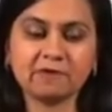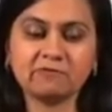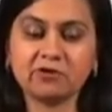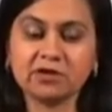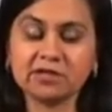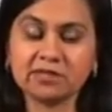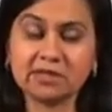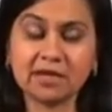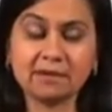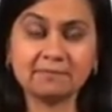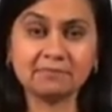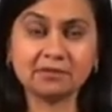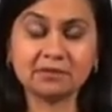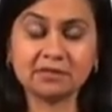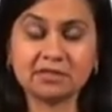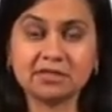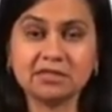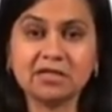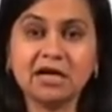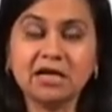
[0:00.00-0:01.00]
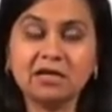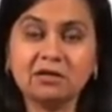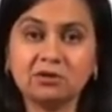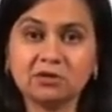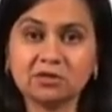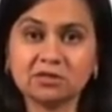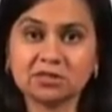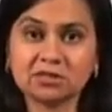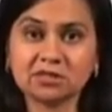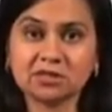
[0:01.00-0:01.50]
For example,
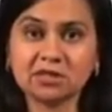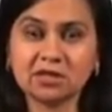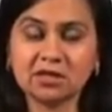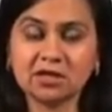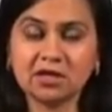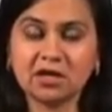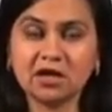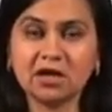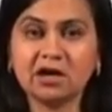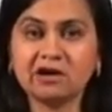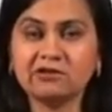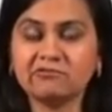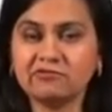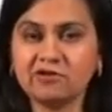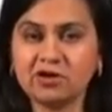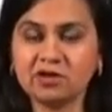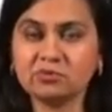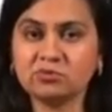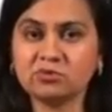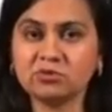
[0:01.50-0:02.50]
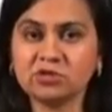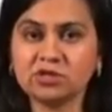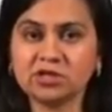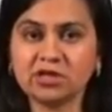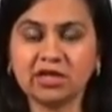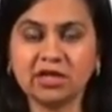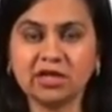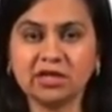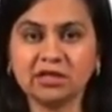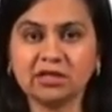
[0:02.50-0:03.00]
dialogues are found
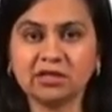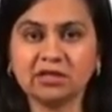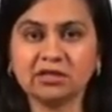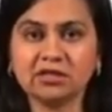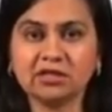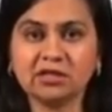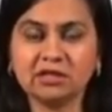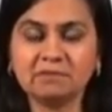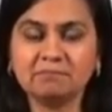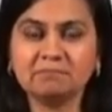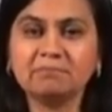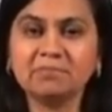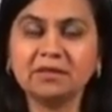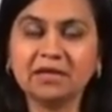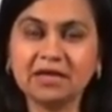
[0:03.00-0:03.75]
in the